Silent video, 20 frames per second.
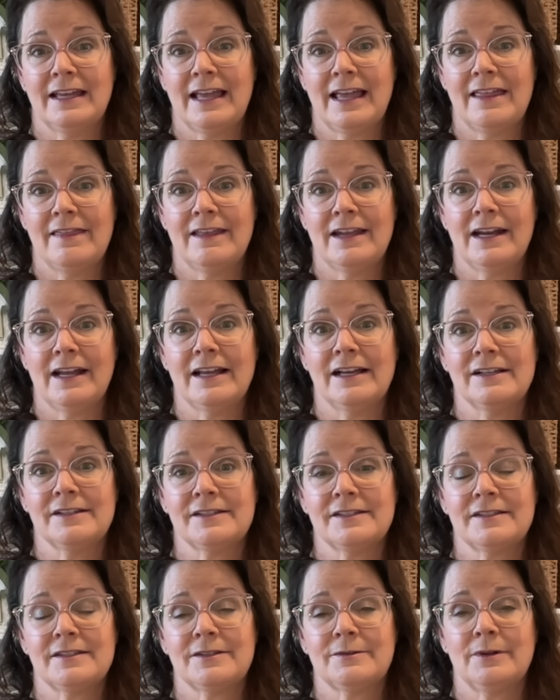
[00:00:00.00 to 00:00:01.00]
And then
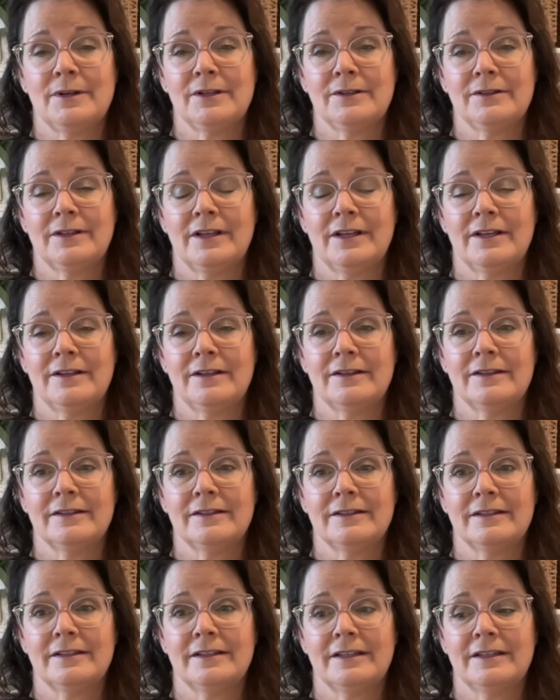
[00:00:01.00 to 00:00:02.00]
I'll
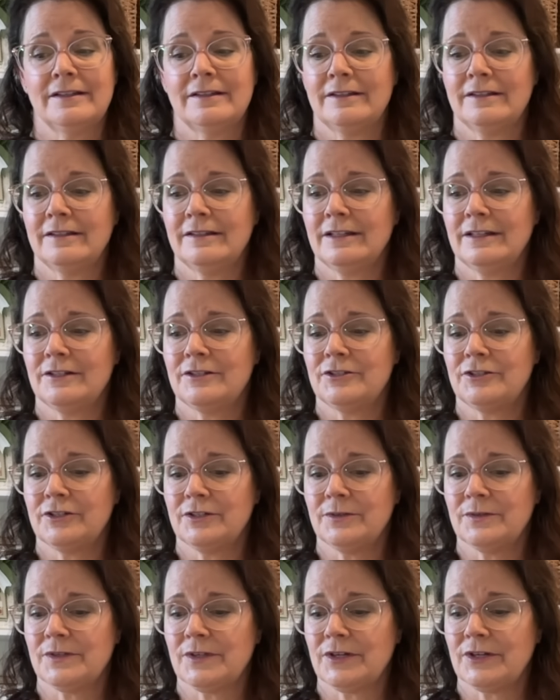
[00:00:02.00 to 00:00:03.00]

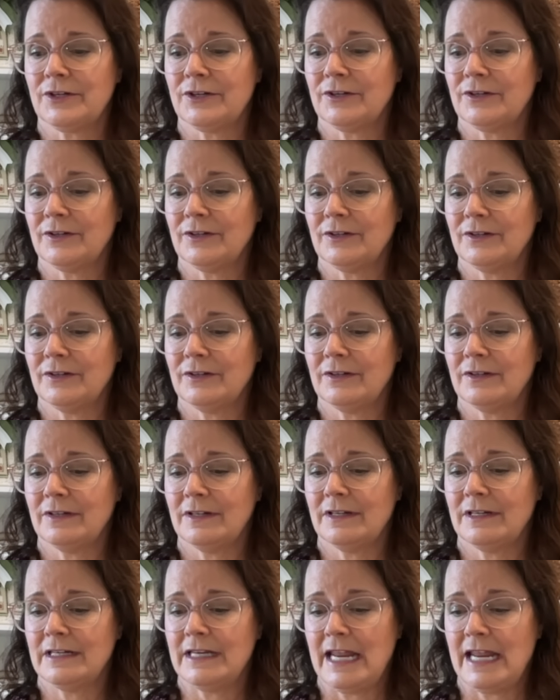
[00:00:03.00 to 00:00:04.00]
introduce her
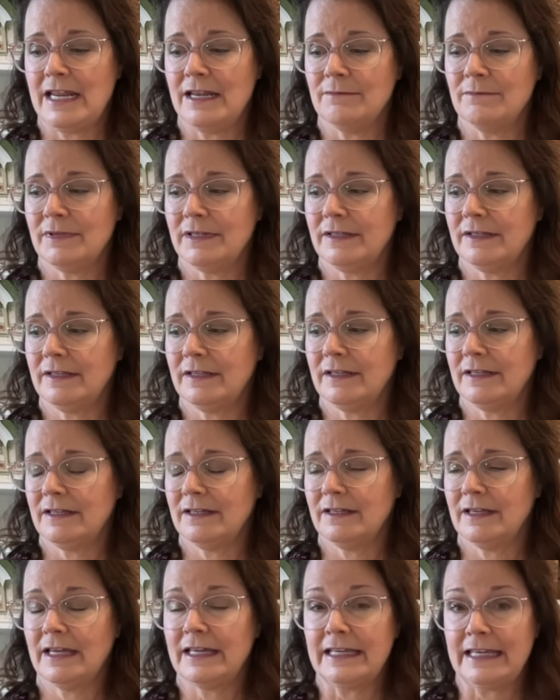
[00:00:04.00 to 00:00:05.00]
name
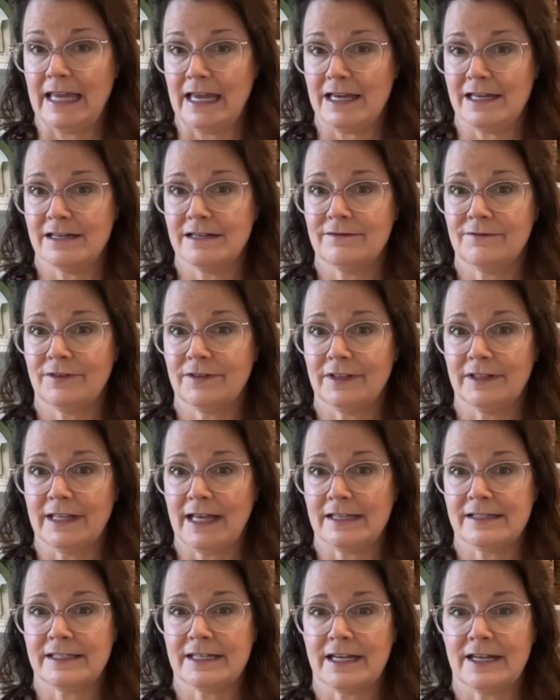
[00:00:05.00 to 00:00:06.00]
again for the
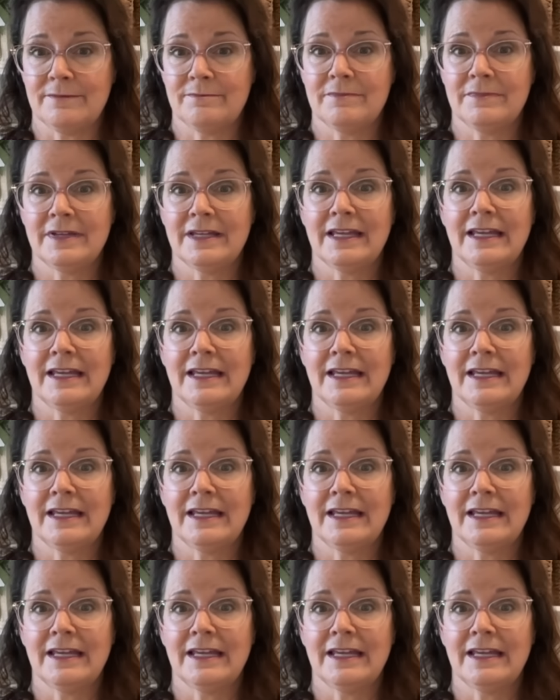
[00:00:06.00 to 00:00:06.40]
last time.